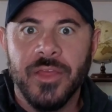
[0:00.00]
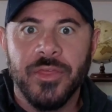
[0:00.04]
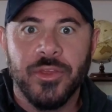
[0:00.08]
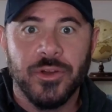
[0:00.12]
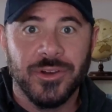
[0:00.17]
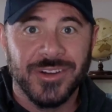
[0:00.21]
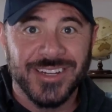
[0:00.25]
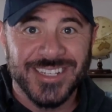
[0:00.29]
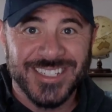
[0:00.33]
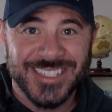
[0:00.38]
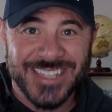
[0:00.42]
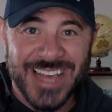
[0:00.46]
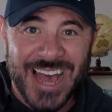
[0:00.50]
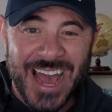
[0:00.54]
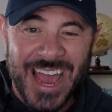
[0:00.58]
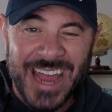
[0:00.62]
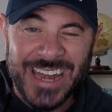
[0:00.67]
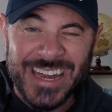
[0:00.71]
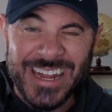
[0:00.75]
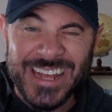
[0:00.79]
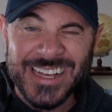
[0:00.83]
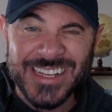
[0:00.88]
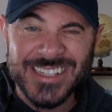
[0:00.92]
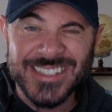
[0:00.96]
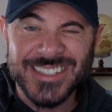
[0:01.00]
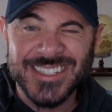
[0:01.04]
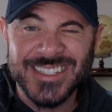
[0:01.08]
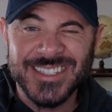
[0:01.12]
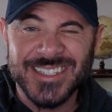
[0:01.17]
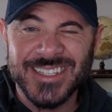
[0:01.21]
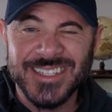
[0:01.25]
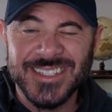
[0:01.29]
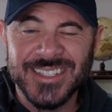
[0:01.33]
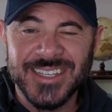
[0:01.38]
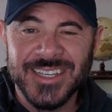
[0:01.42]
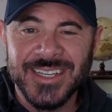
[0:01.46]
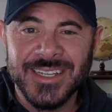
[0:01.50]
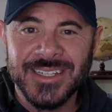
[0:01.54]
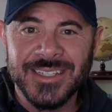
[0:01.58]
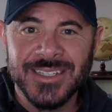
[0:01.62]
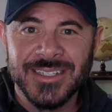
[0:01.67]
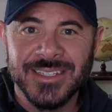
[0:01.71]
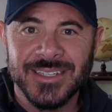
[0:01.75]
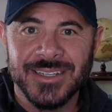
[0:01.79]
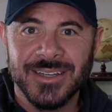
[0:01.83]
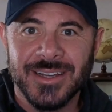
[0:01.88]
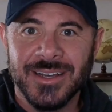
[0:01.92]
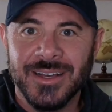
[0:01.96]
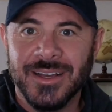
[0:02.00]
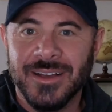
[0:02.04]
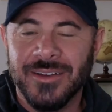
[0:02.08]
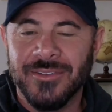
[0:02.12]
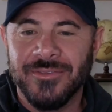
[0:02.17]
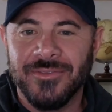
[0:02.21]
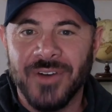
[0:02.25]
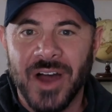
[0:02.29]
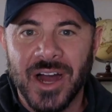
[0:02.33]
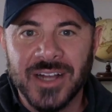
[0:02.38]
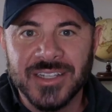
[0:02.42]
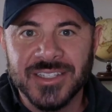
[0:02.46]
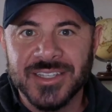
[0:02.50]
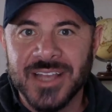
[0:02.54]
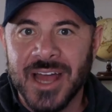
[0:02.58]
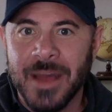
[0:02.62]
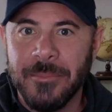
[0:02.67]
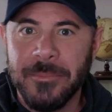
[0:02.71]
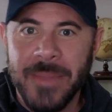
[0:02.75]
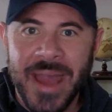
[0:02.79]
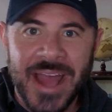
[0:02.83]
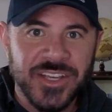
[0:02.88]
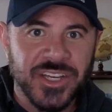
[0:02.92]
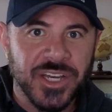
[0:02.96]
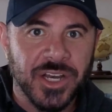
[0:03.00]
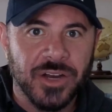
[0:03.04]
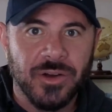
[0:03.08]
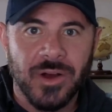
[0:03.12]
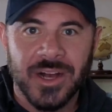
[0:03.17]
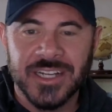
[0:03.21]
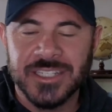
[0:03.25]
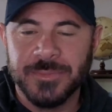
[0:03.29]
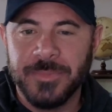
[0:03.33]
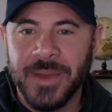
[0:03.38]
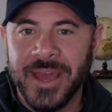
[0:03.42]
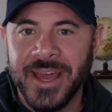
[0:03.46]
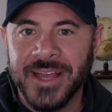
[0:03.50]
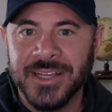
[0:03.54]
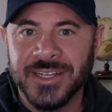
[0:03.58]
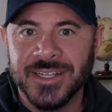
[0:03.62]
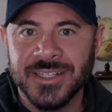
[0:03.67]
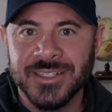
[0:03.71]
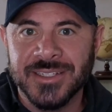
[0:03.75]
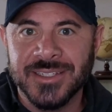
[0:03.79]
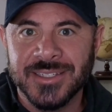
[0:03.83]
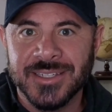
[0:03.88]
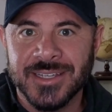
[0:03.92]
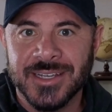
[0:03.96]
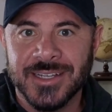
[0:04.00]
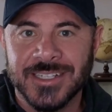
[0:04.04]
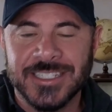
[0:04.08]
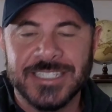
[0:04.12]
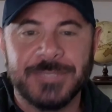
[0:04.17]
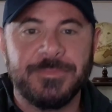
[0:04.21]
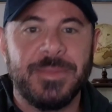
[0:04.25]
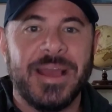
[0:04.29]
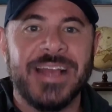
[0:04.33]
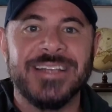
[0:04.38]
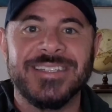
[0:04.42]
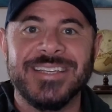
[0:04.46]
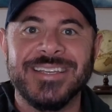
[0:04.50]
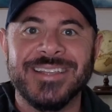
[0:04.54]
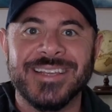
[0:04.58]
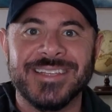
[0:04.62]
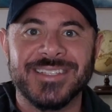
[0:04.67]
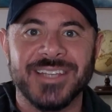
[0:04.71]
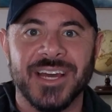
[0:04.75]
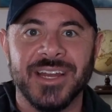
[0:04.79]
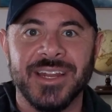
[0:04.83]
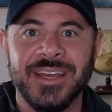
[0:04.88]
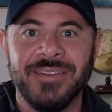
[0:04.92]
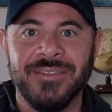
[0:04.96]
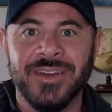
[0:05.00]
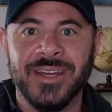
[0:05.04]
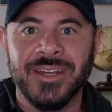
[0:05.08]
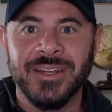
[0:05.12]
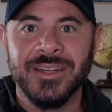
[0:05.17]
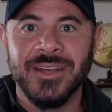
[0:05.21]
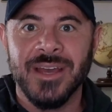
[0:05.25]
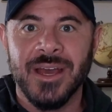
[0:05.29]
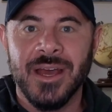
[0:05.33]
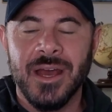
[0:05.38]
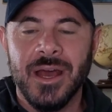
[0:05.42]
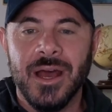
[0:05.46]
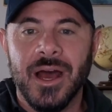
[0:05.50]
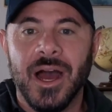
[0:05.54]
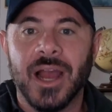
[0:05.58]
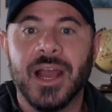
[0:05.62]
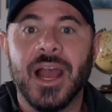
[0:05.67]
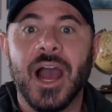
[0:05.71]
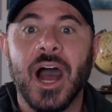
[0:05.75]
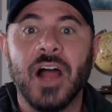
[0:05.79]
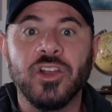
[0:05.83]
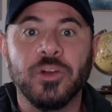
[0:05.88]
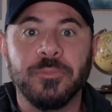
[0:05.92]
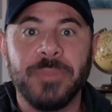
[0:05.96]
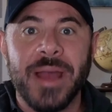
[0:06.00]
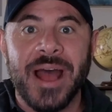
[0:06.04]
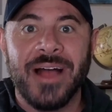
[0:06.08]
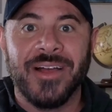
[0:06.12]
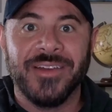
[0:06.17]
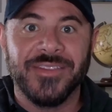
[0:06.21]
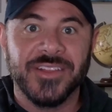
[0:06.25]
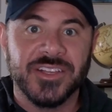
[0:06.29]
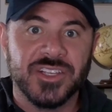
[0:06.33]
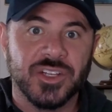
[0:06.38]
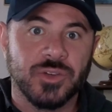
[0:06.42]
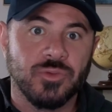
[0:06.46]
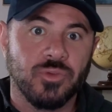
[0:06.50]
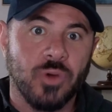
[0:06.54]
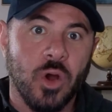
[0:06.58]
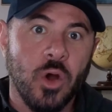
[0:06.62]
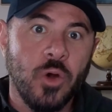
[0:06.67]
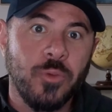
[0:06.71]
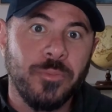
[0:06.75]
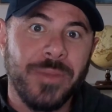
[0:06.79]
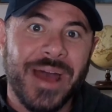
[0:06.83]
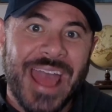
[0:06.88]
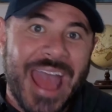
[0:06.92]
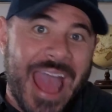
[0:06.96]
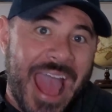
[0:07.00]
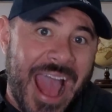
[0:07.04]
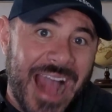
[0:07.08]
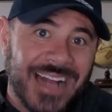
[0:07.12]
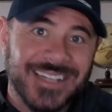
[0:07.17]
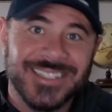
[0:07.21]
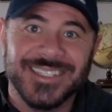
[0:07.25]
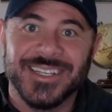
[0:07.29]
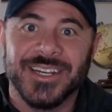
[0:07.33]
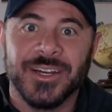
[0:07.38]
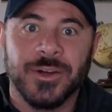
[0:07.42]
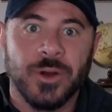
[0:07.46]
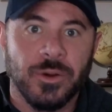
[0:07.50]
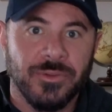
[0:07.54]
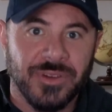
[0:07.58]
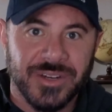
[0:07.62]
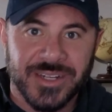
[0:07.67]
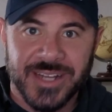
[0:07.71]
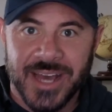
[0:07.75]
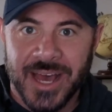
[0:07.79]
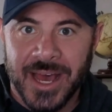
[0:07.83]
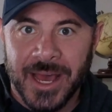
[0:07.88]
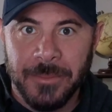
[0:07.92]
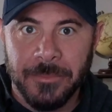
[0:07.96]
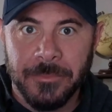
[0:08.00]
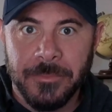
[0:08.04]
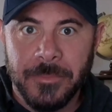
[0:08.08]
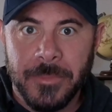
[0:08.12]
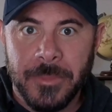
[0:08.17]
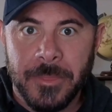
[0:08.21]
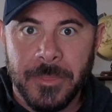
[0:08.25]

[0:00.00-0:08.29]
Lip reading: There are design inconsistencies, fonts not matching across pages, spacing that's uneven, a color palette that's grown by accident over time.